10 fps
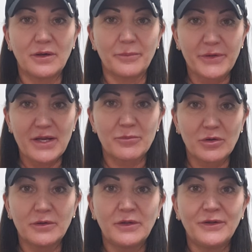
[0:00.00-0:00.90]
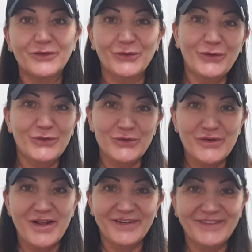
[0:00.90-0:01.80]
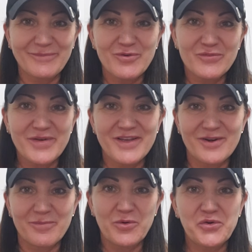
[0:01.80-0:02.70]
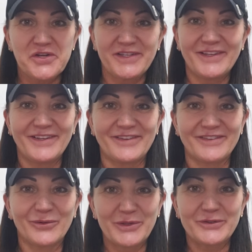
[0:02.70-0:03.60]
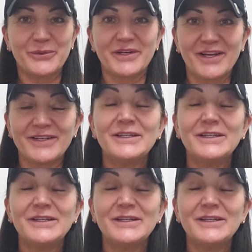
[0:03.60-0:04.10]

camera so that there's not any movement or motion or noise going on,